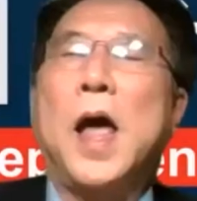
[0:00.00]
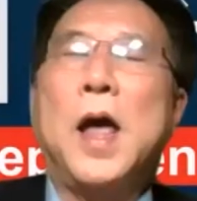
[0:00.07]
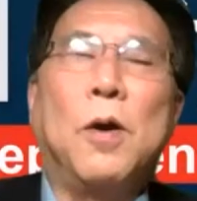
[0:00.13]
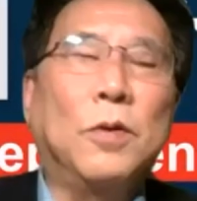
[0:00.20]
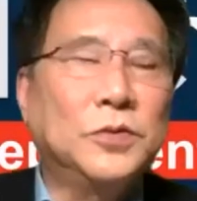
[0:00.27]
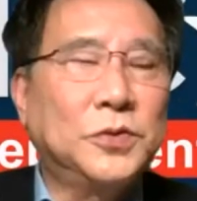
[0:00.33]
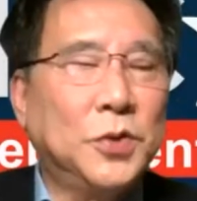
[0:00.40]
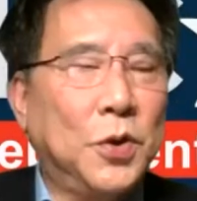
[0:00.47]
I
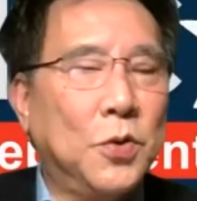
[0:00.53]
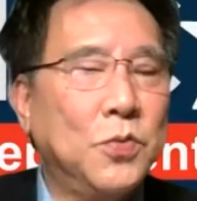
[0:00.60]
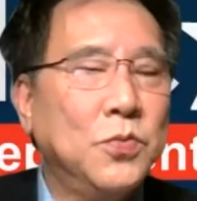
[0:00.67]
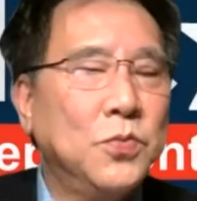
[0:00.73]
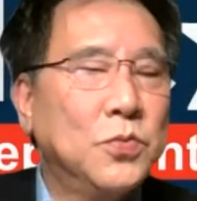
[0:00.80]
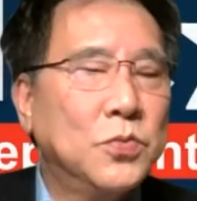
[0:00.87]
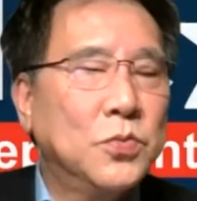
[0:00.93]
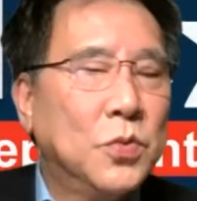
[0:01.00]

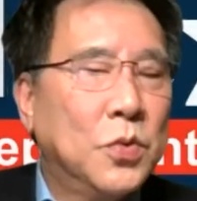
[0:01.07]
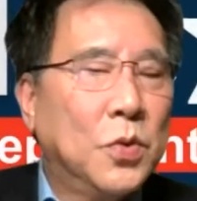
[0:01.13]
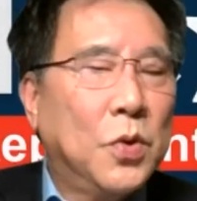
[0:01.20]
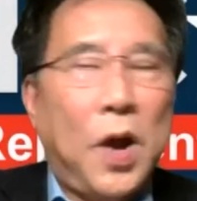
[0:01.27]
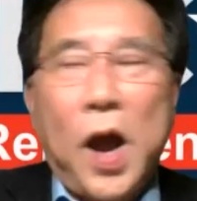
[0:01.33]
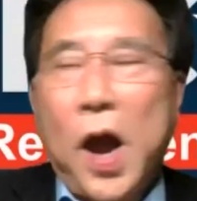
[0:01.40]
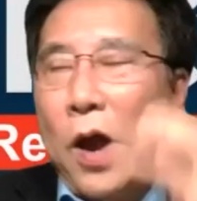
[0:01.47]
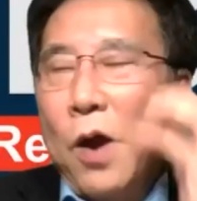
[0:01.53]
also,
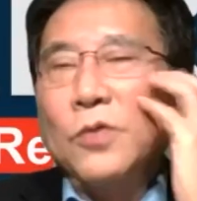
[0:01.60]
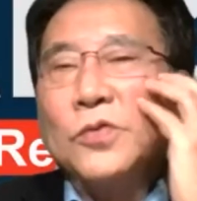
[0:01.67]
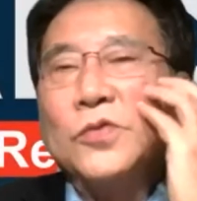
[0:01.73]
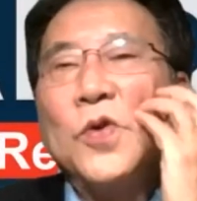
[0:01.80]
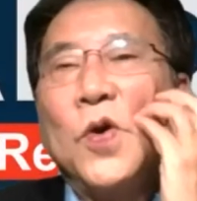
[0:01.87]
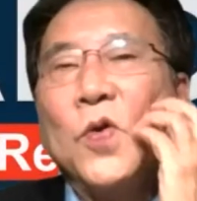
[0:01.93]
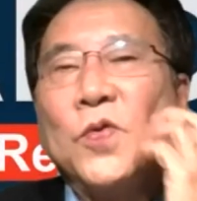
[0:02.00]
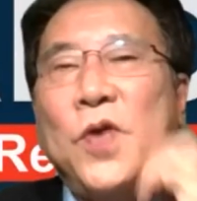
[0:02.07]
I
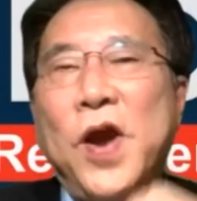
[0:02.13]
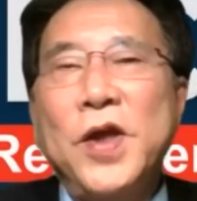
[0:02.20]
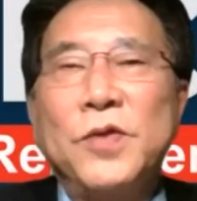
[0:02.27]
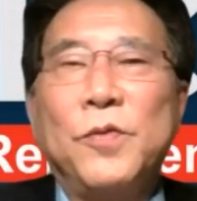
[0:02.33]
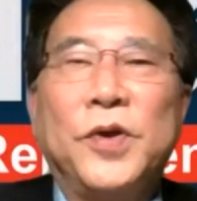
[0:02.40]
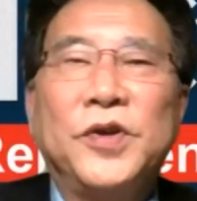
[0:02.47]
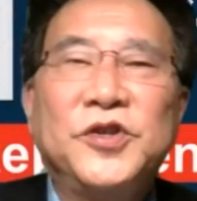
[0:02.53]
also tried to